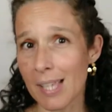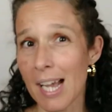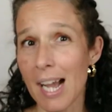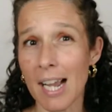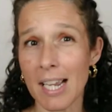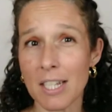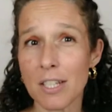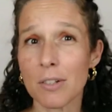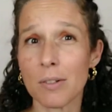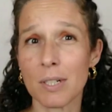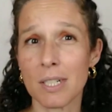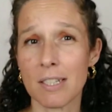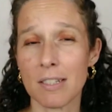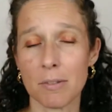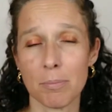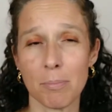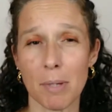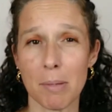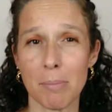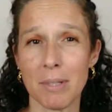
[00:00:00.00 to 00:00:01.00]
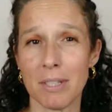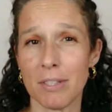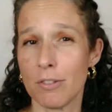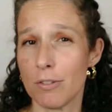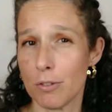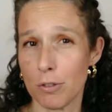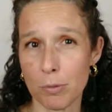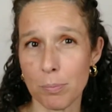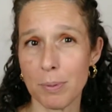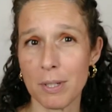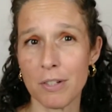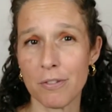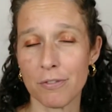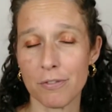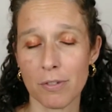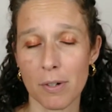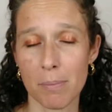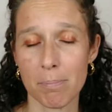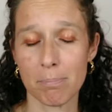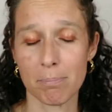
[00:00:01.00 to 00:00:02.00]
I know it's maybe stupid
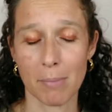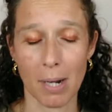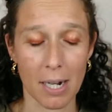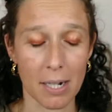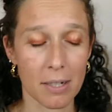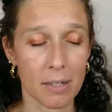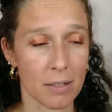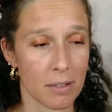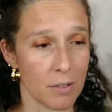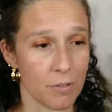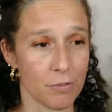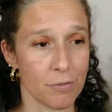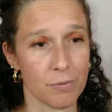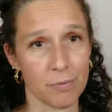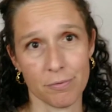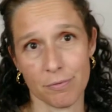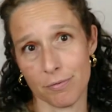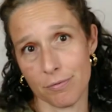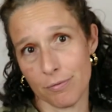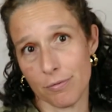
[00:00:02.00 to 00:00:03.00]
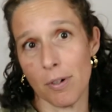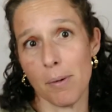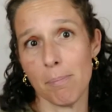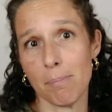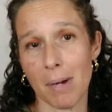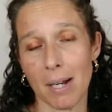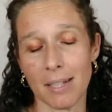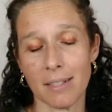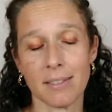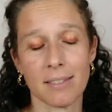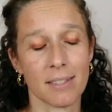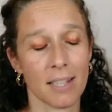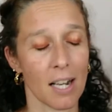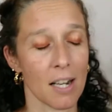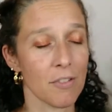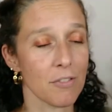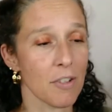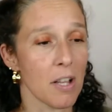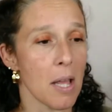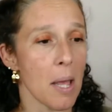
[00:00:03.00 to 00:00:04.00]
from
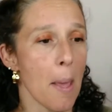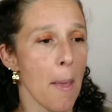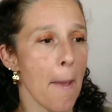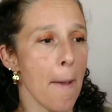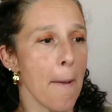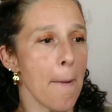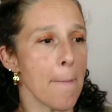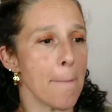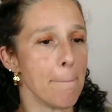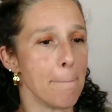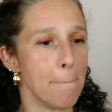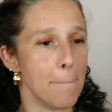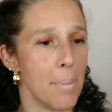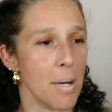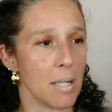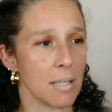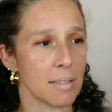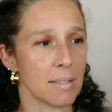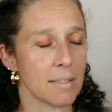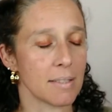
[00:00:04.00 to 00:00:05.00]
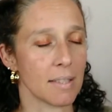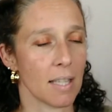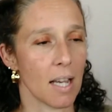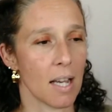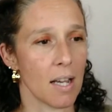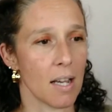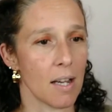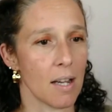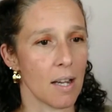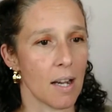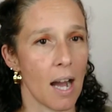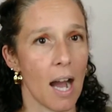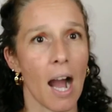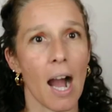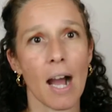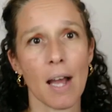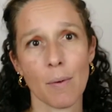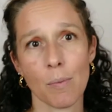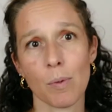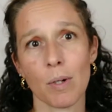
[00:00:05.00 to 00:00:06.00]
myself, but
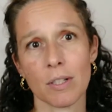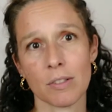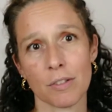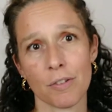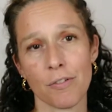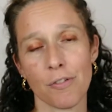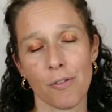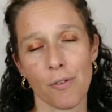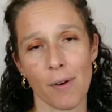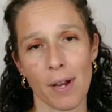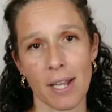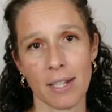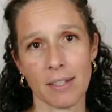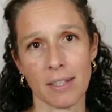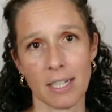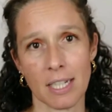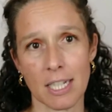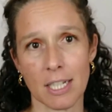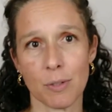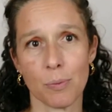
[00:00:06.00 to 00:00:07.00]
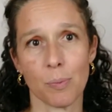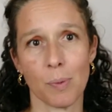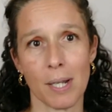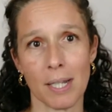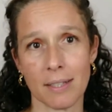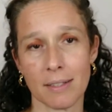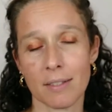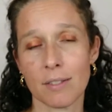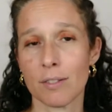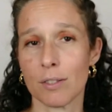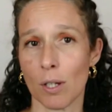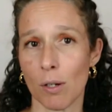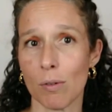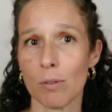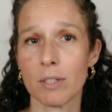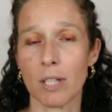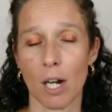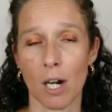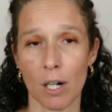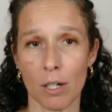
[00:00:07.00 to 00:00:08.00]
I was afraid it went
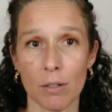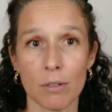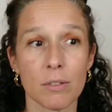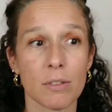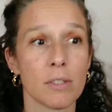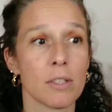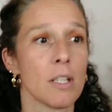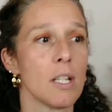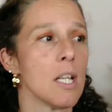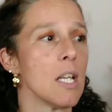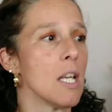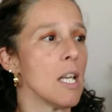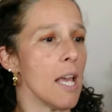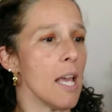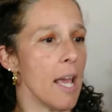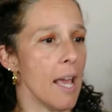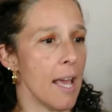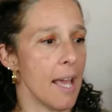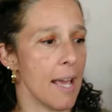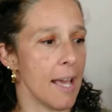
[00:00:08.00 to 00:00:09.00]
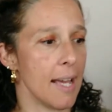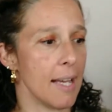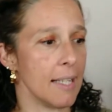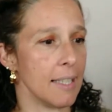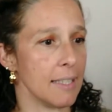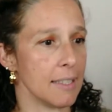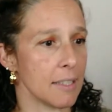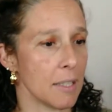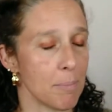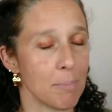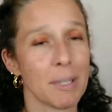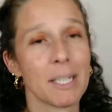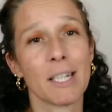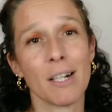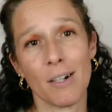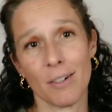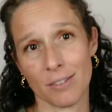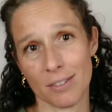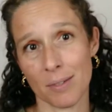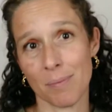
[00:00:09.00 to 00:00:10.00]
sold out, and
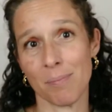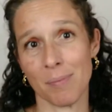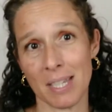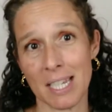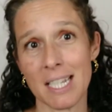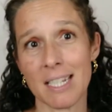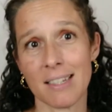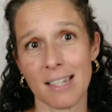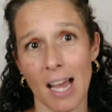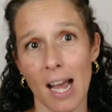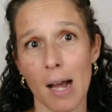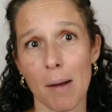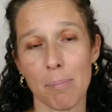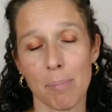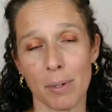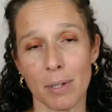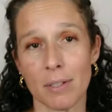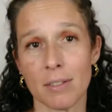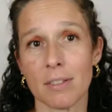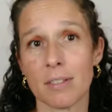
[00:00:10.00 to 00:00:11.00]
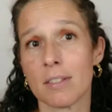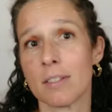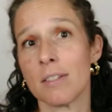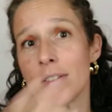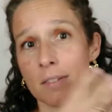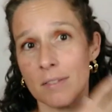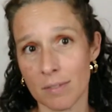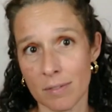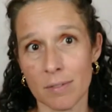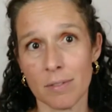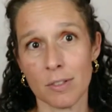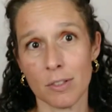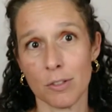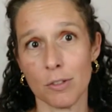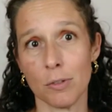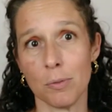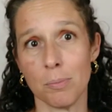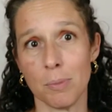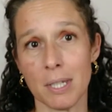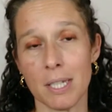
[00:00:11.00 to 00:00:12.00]
because it happens
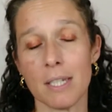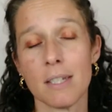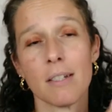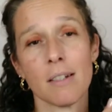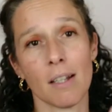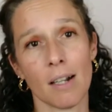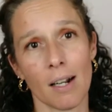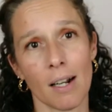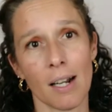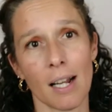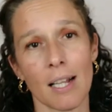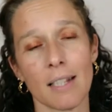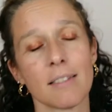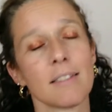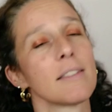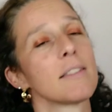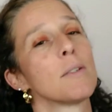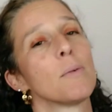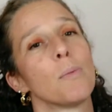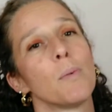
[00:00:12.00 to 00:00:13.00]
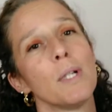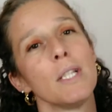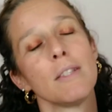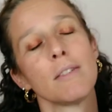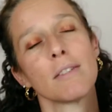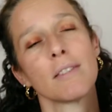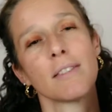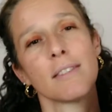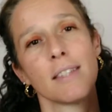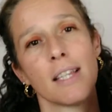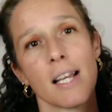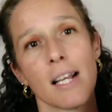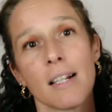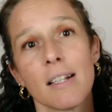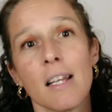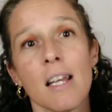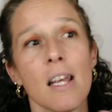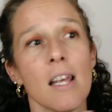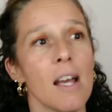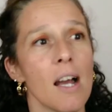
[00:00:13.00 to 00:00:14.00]
to me last winter
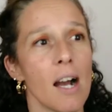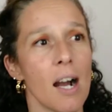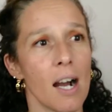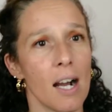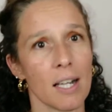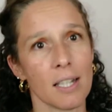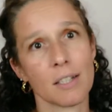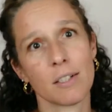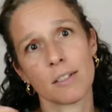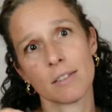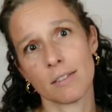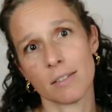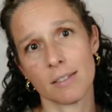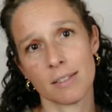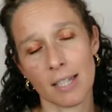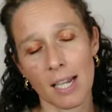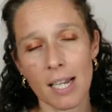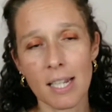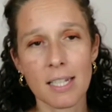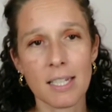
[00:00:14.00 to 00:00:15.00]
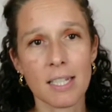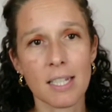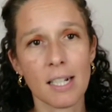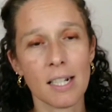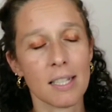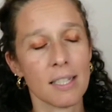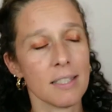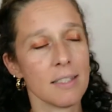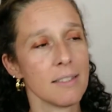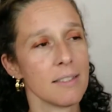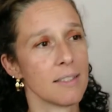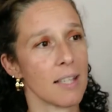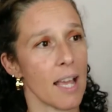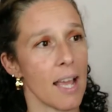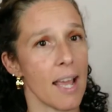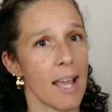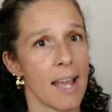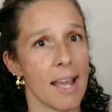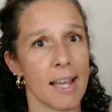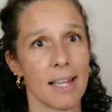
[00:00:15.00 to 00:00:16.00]
sale, I got a tiny list
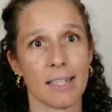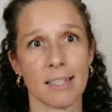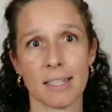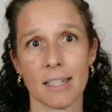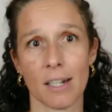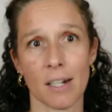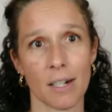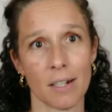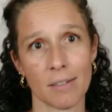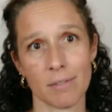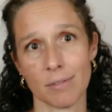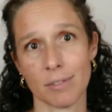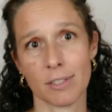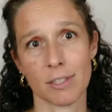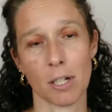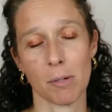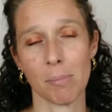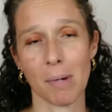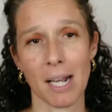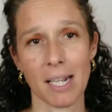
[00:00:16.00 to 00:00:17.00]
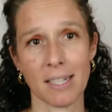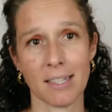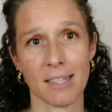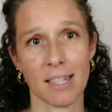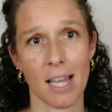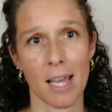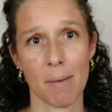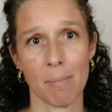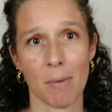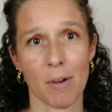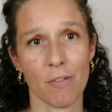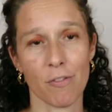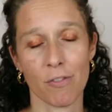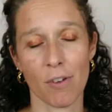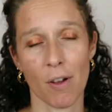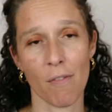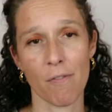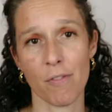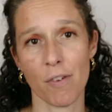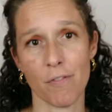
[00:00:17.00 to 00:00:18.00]
and some items
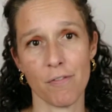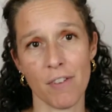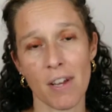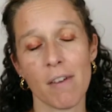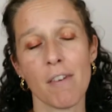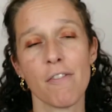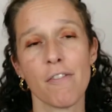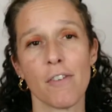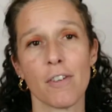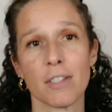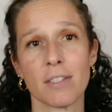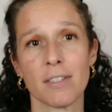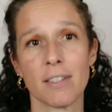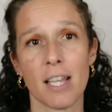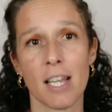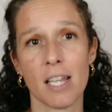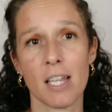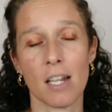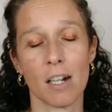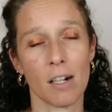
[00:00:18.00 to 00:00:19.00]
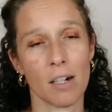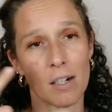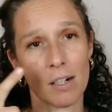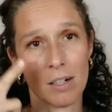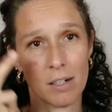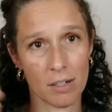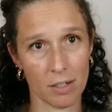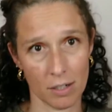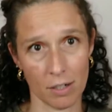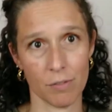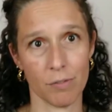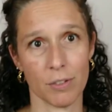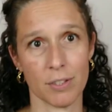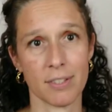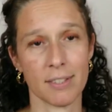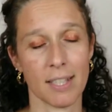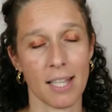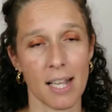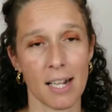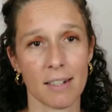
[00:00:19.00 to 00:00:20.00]
from the very first day of the
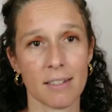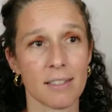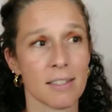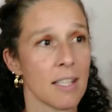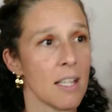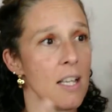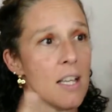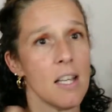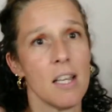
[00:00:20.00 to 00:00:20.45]
sales,